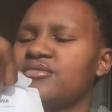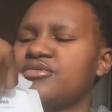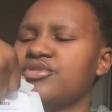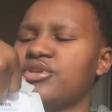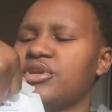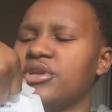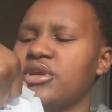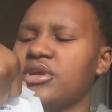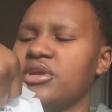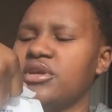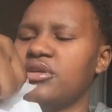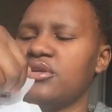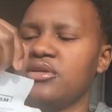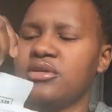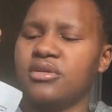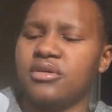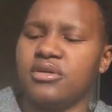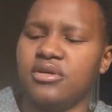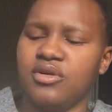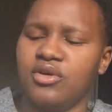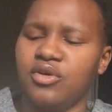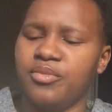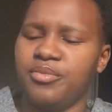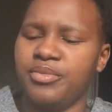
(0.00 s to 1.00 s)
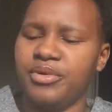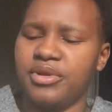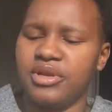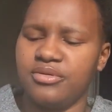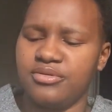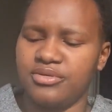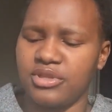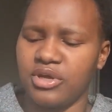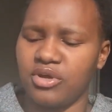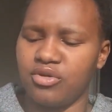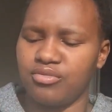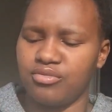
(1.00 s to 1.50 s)
to open it
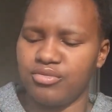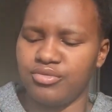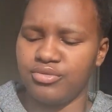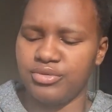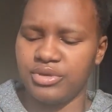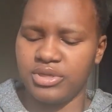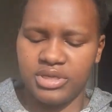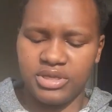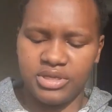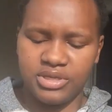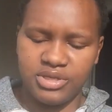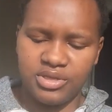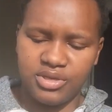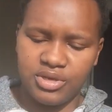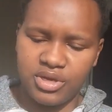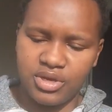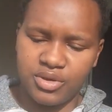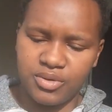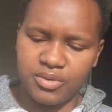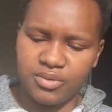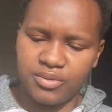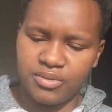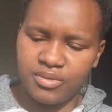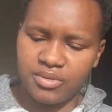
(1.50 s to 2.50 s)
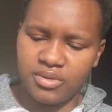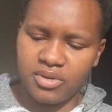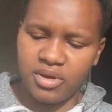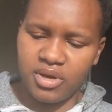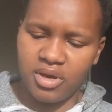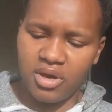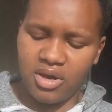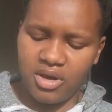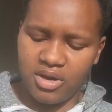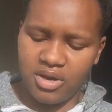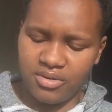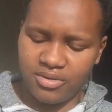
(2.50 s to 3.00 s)
without ruining it, you know.
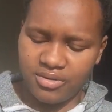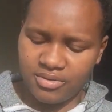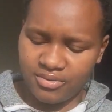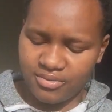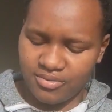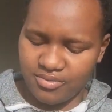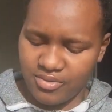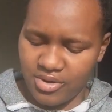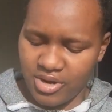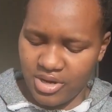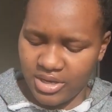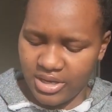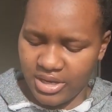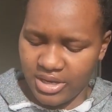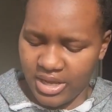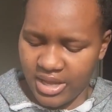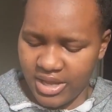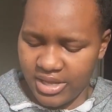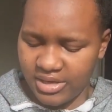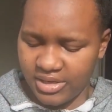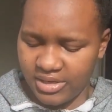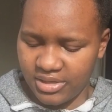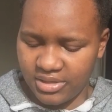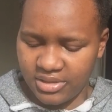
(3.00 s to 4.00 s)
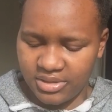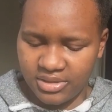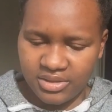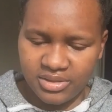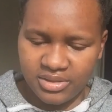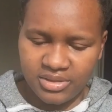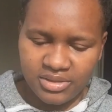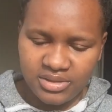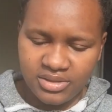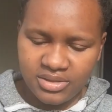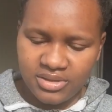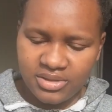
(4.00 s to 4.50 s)
Oh, wrong end.
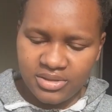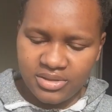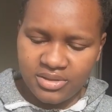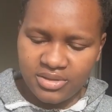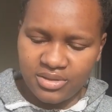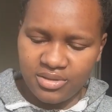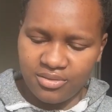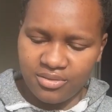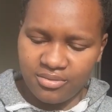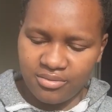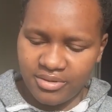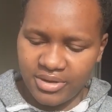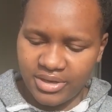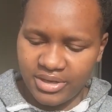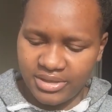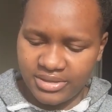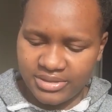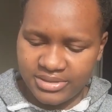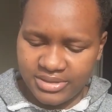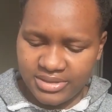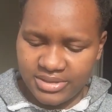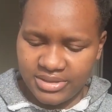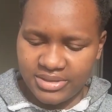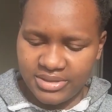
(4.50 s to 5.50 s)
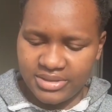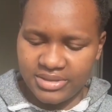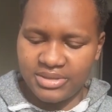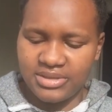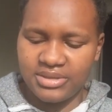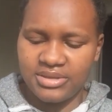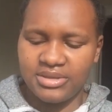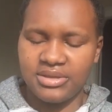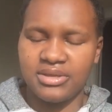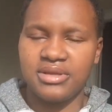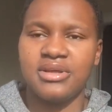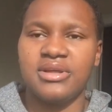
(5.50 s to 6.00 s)
Great.
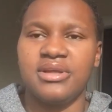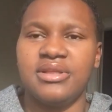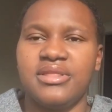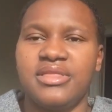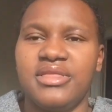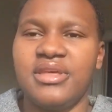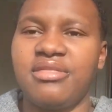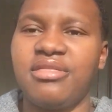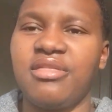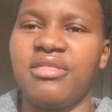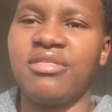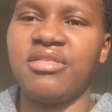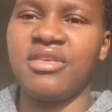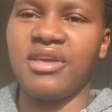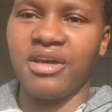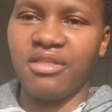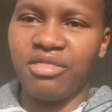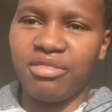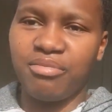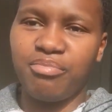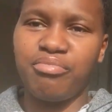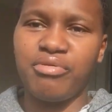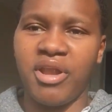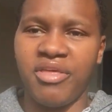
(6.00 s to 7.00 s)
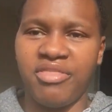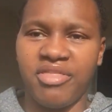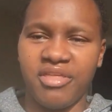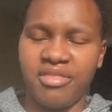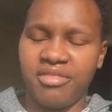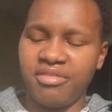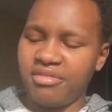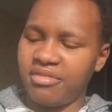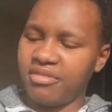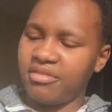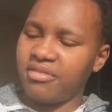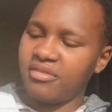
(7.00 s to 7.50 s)
This is just
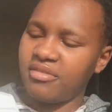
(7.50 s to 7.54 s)
perfect.